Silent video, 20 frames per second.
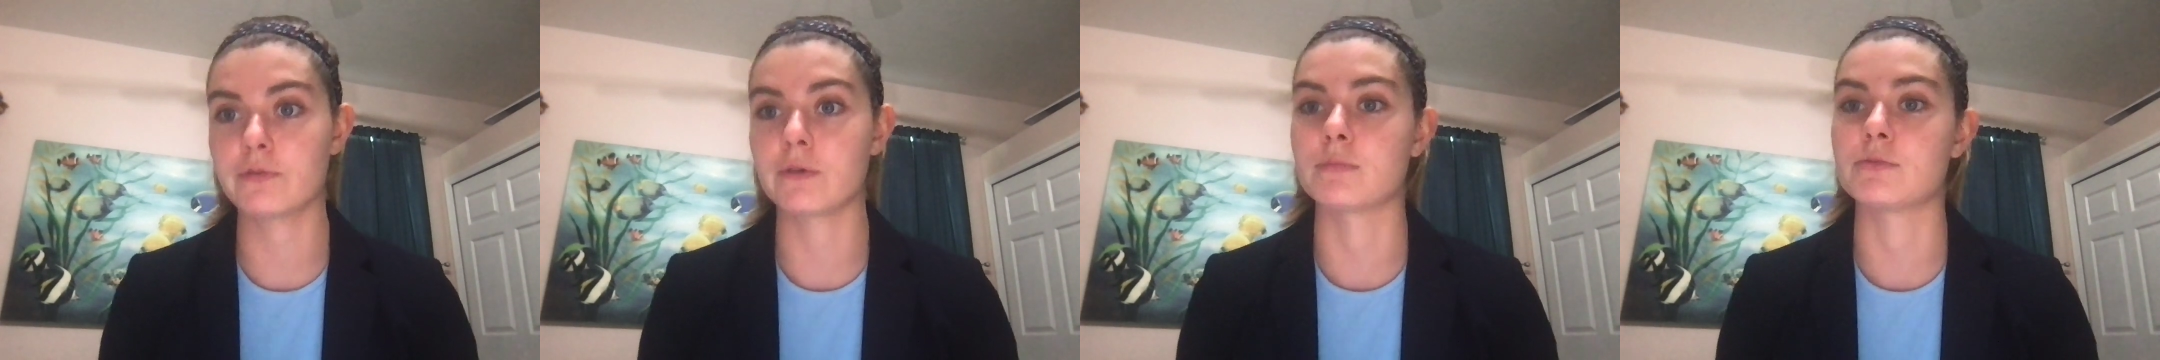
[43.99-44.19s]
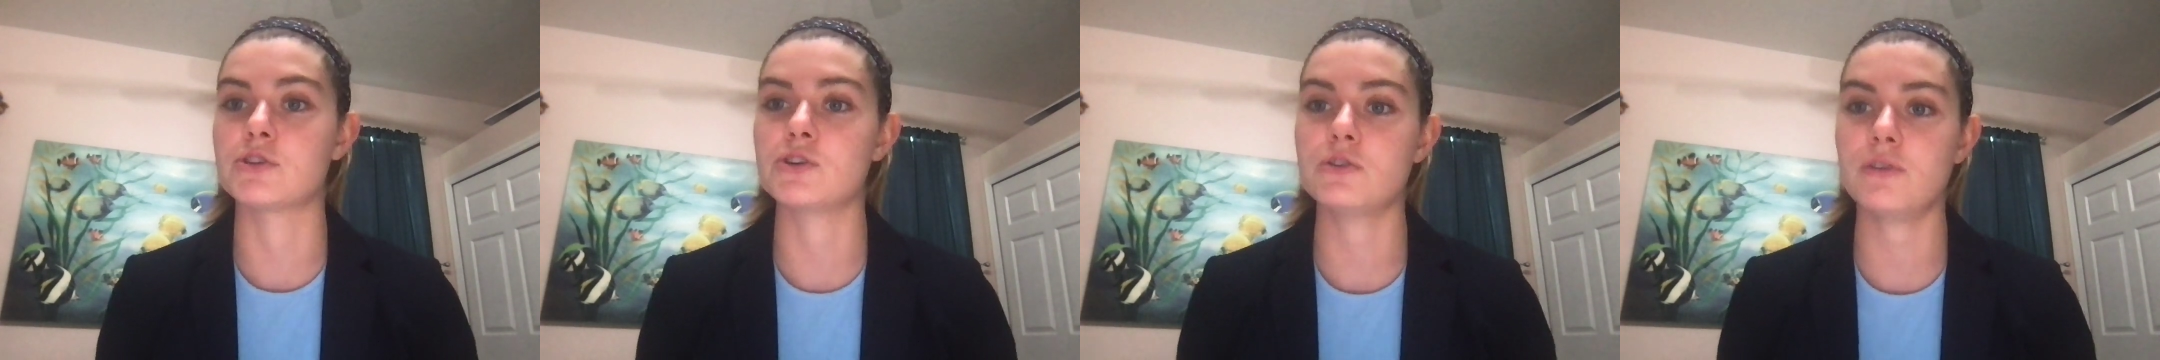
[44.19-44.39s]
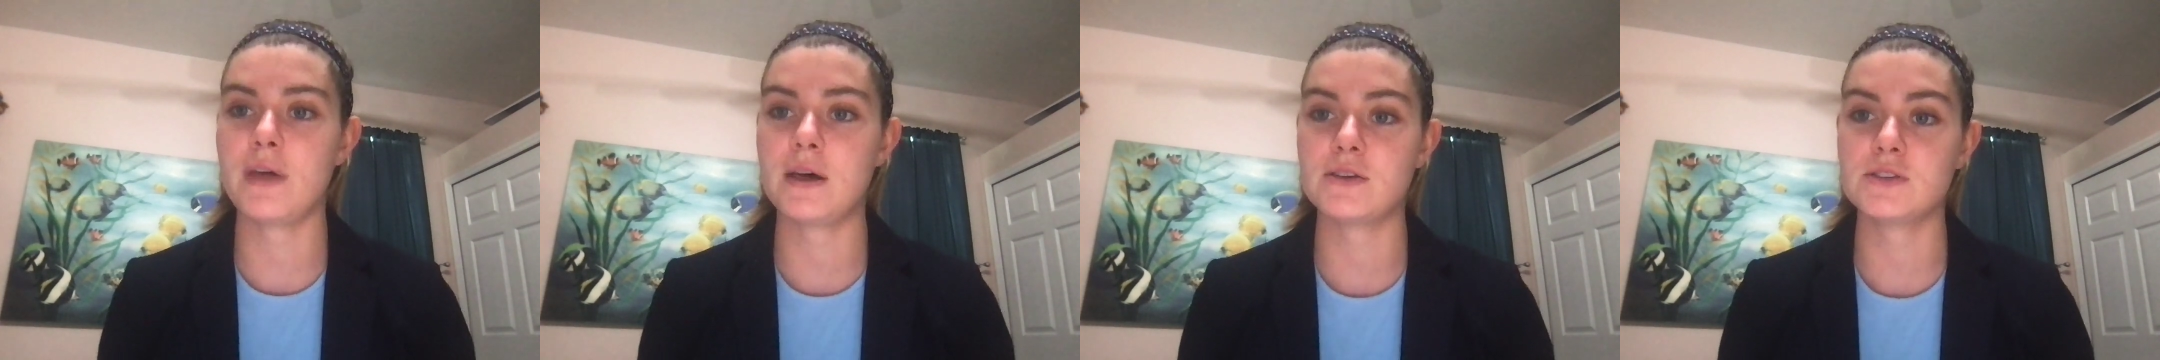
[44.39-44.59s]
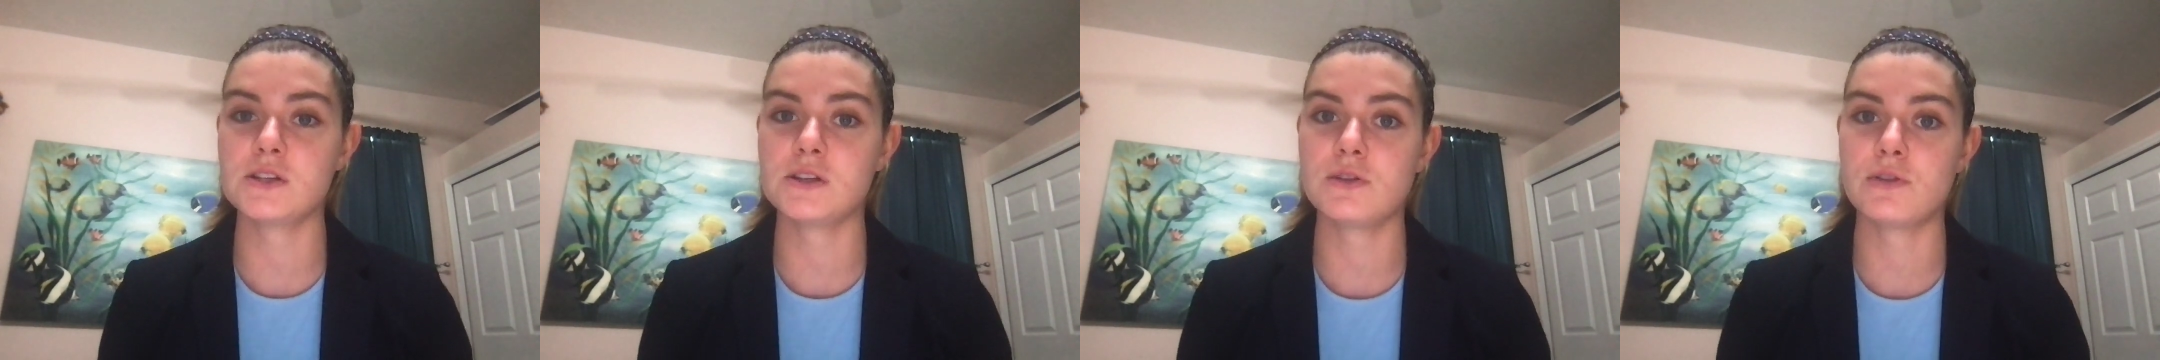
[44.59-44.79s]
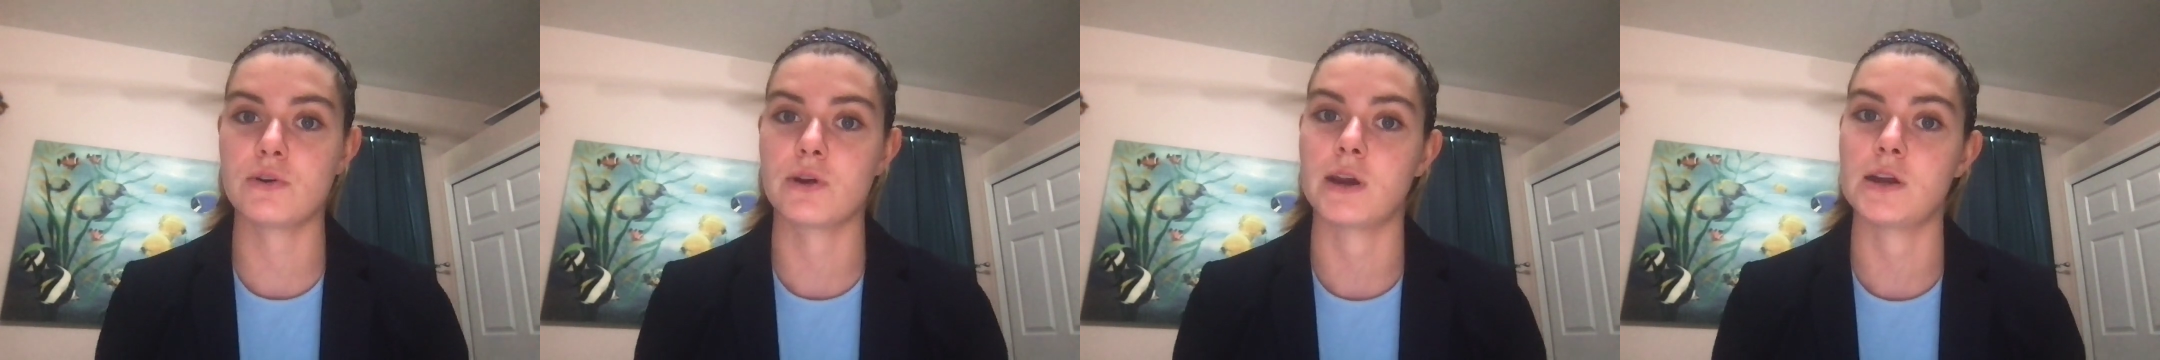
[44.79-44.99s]
from
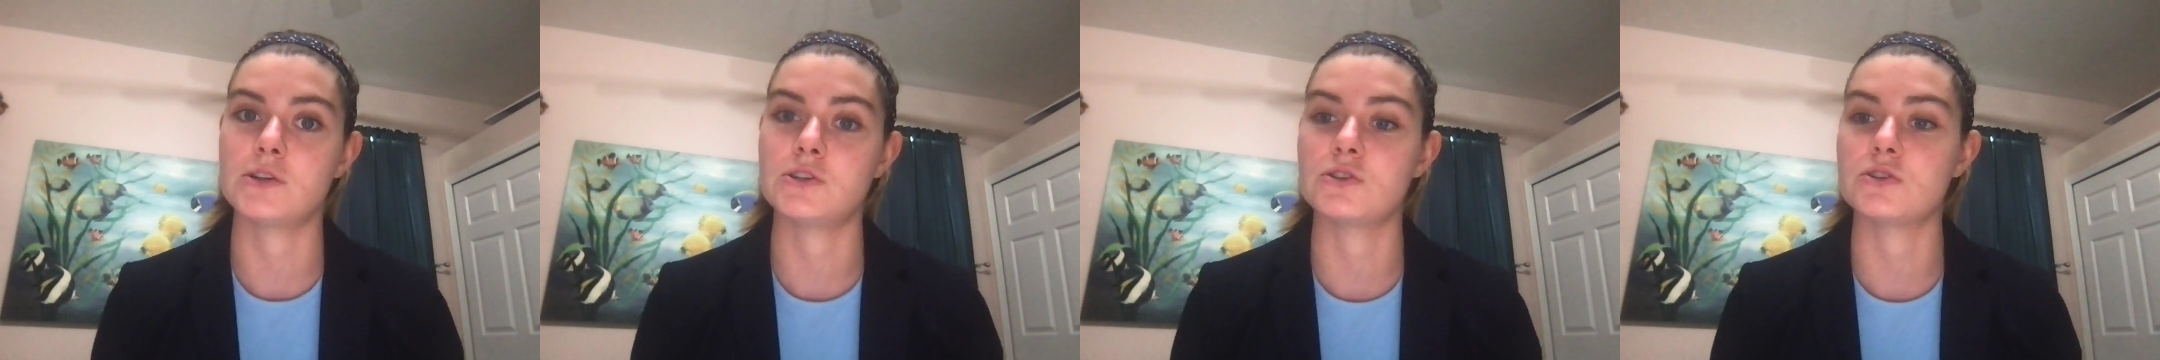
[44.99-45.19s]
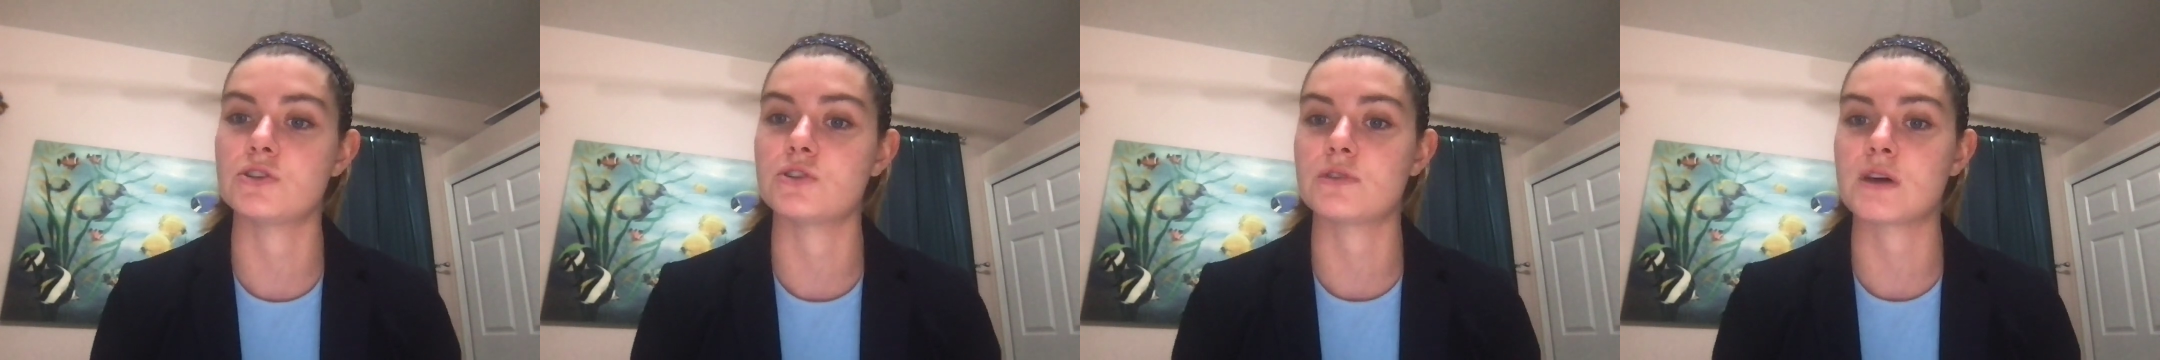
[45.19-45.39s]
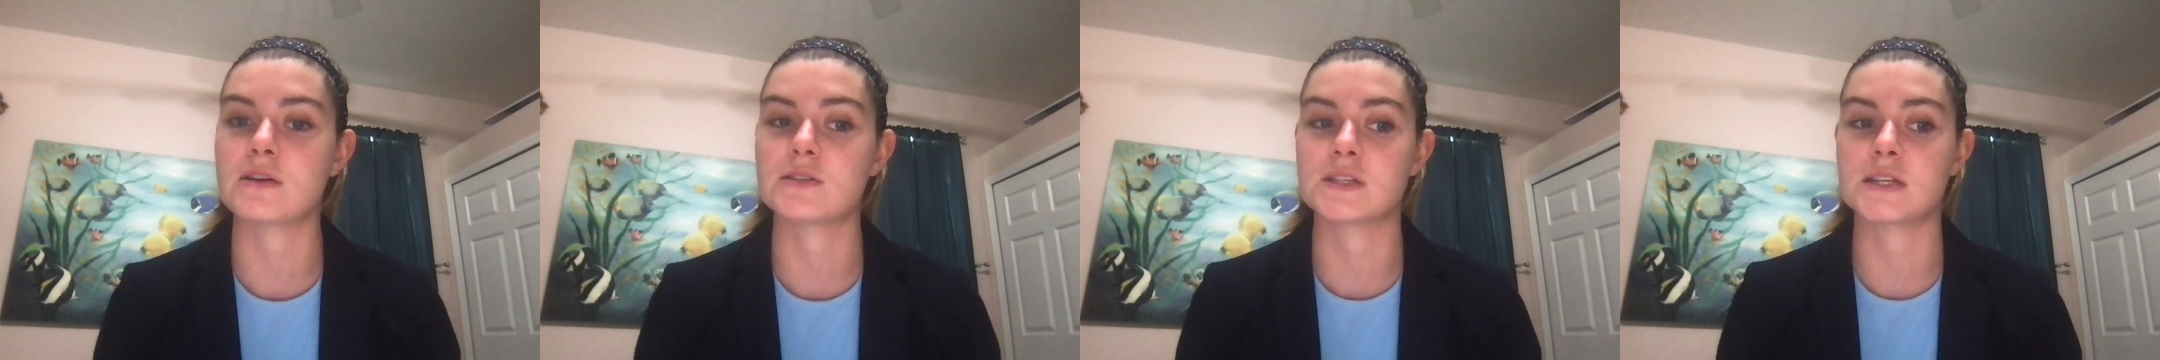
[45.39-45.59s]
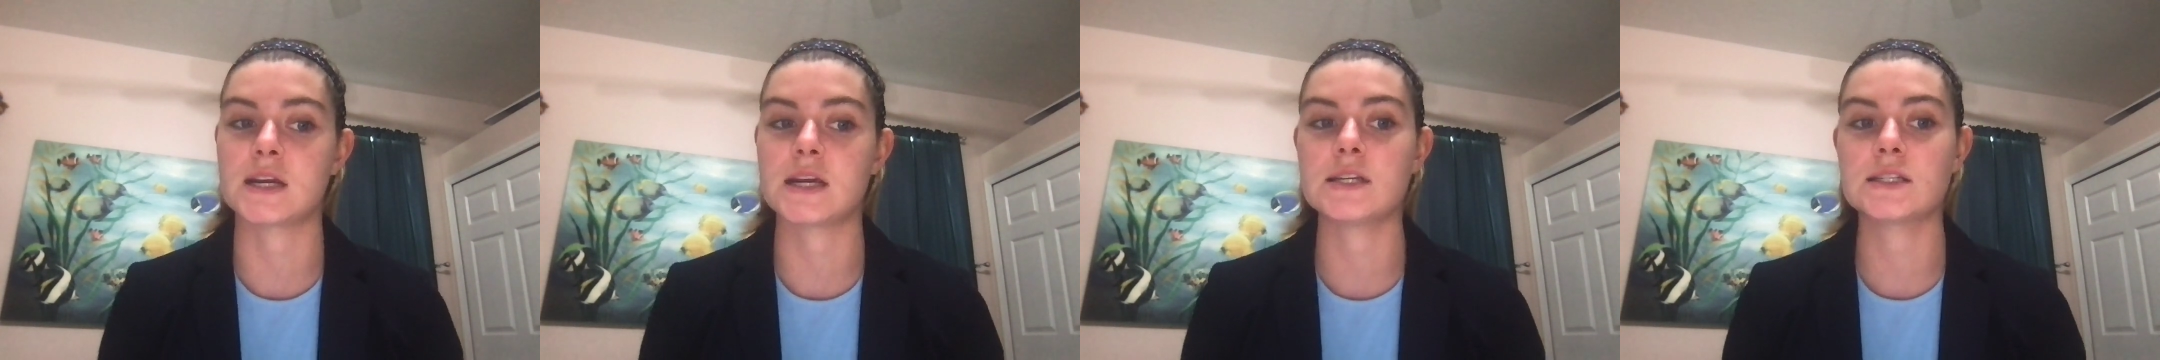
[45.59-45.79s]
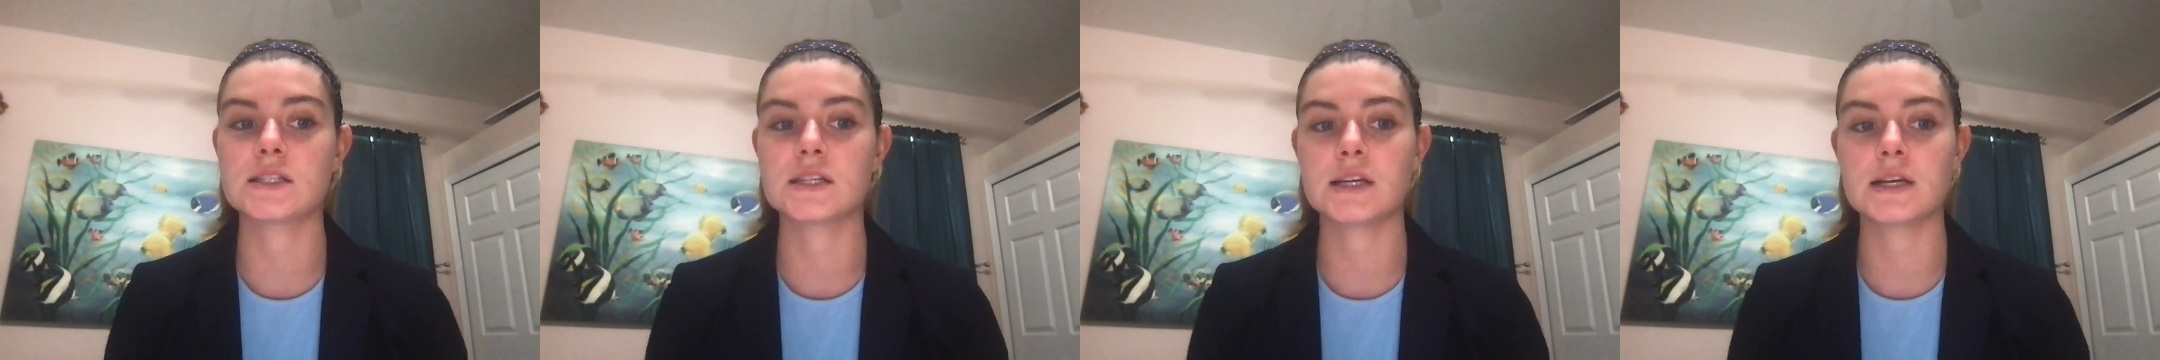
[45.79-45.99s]
2003 to
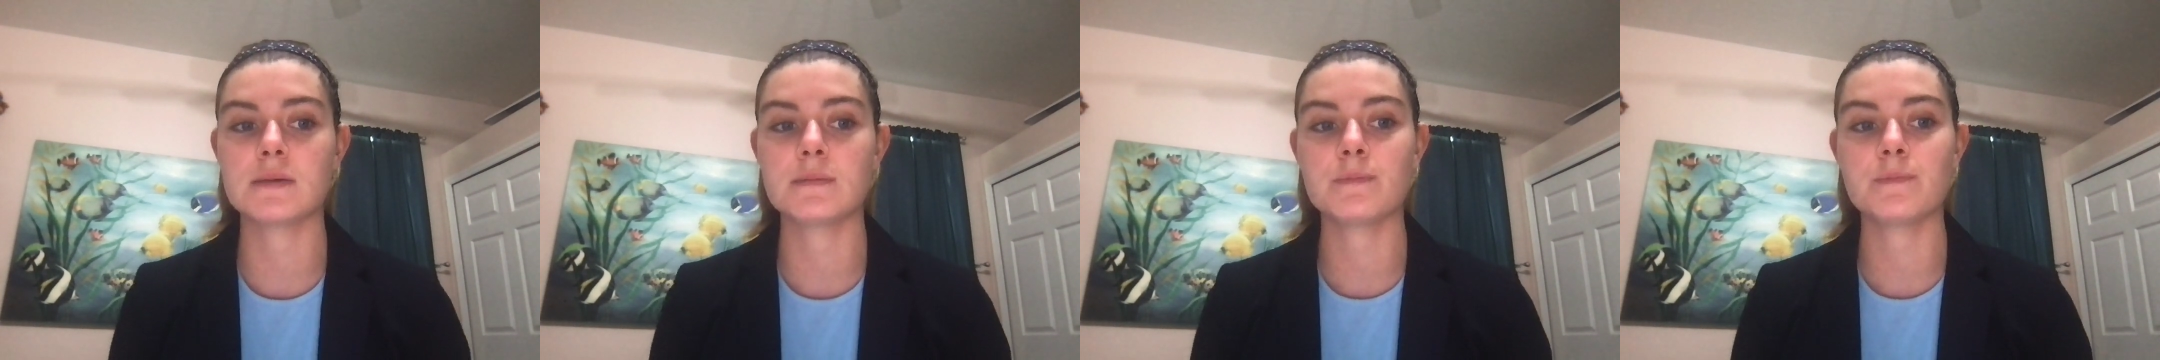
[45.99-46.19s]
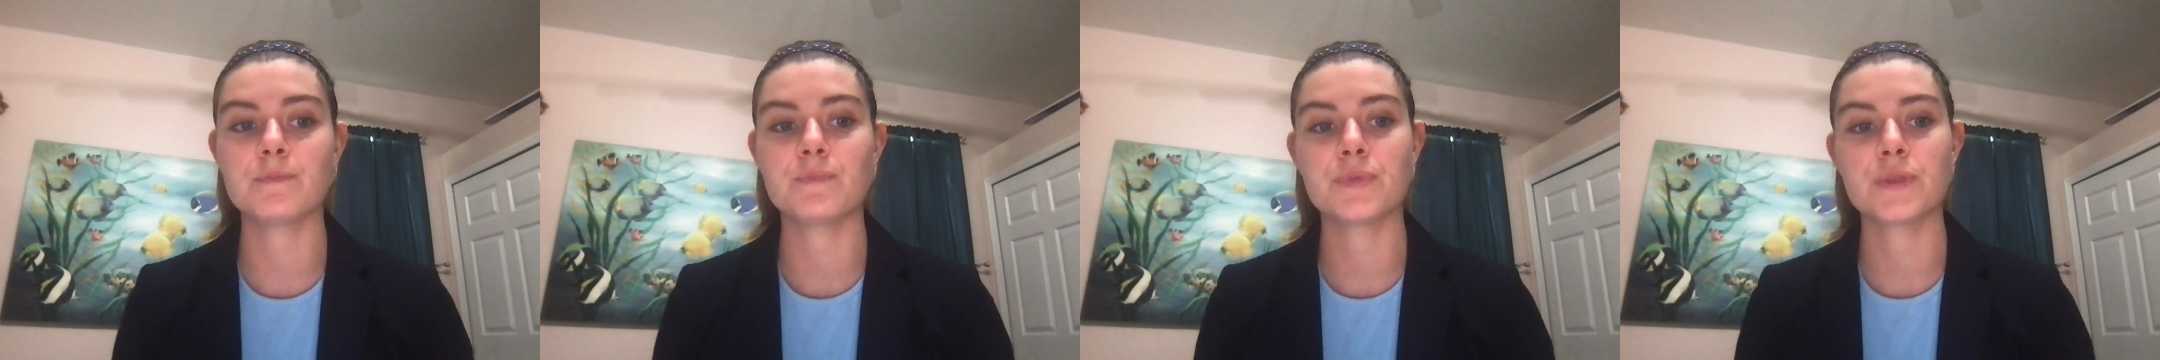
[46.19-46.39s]
2018.